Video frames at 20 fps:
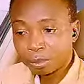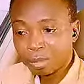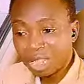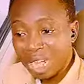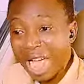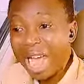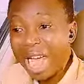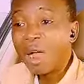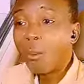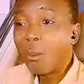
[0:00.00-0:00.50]

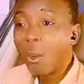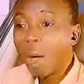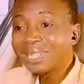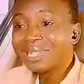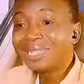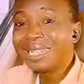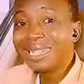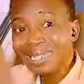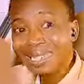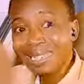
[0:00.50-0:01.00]
And once
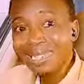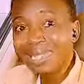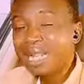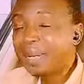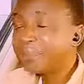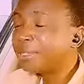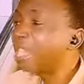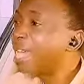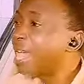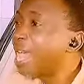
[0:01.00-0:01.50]
they see them,
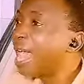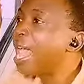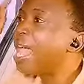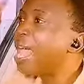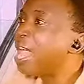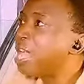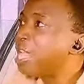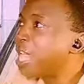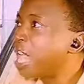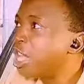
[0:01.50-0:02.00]
say,
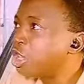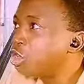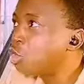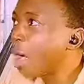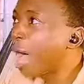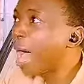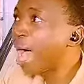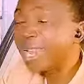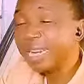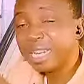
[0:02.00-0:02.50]
hey, here you
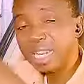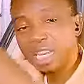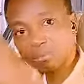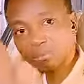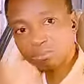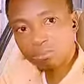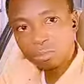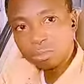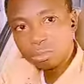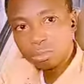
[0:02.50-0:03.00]
are, and they
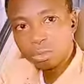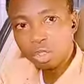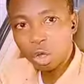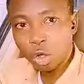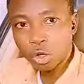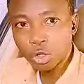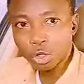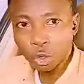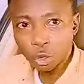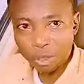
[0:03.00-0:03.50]

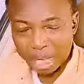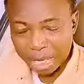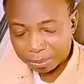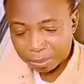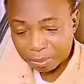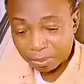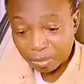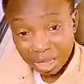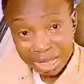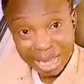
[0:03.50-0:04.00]
guzzle them.
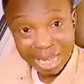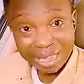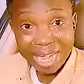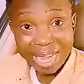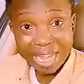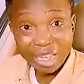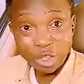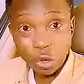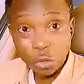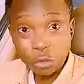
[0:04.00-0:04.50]
That's how
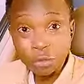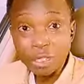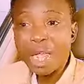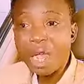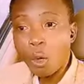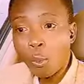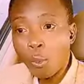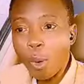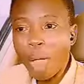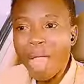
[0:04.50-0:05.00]
it goes.
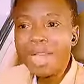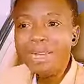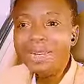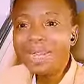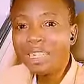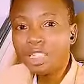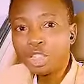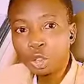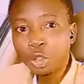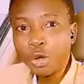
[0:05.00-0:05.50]
When
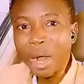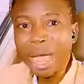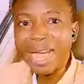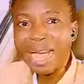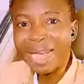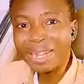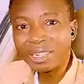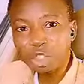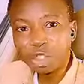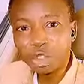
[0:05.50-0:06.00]
they try
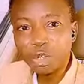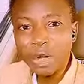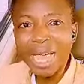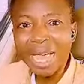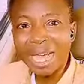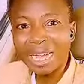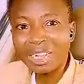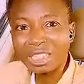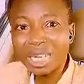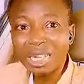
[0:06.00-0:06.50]
and try,
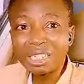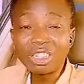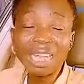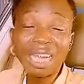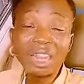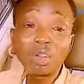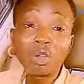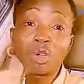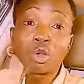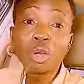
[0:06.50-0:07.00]
they
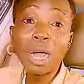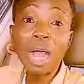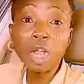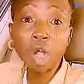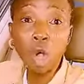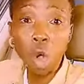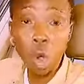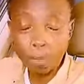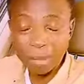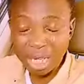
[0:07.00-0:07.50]
can no longer
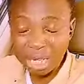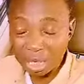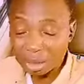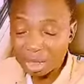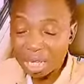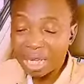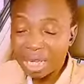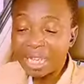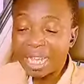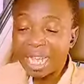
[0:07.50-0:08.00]
come in.
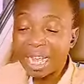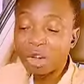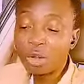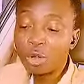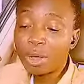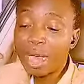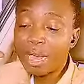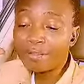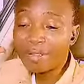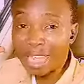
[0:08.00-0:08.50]
They can no
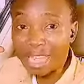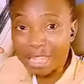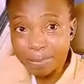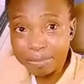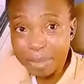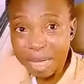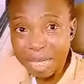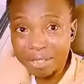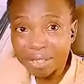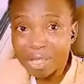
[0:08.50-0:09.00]
longer find
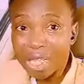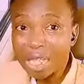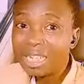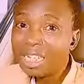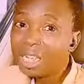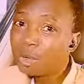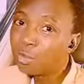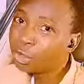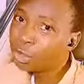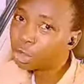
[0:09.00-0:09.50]
space.
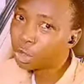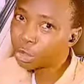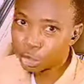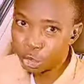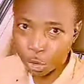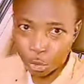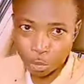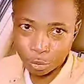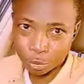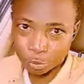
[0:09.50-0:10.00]
They will just
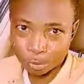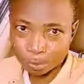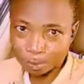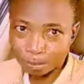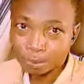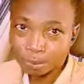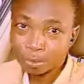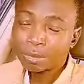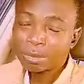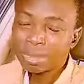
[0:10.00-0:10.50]
go.
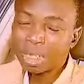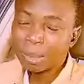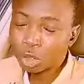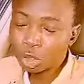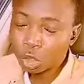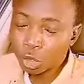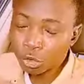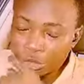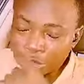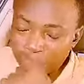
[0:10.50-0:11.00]
But
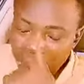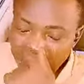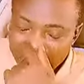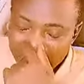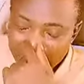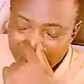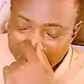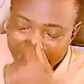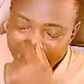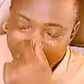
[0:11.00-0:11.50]
don't
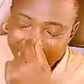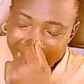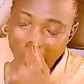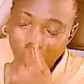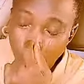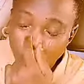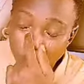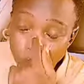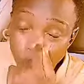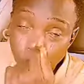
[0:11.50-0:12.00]
think that they are
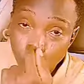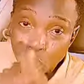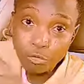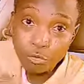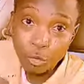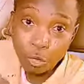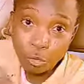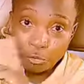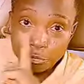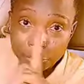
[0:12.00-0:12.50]
going to go
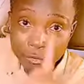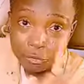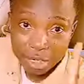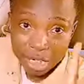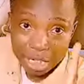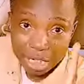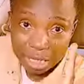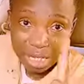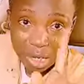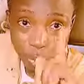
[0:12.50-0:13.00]
for
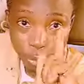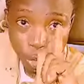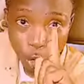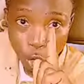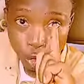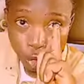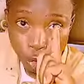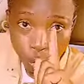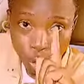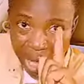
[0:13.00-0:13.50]
free. They will
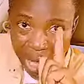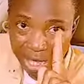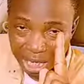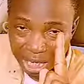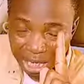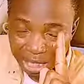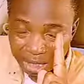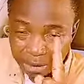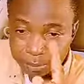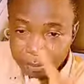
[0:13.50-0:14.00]
not go like
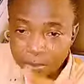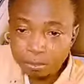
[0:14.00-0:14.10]
that.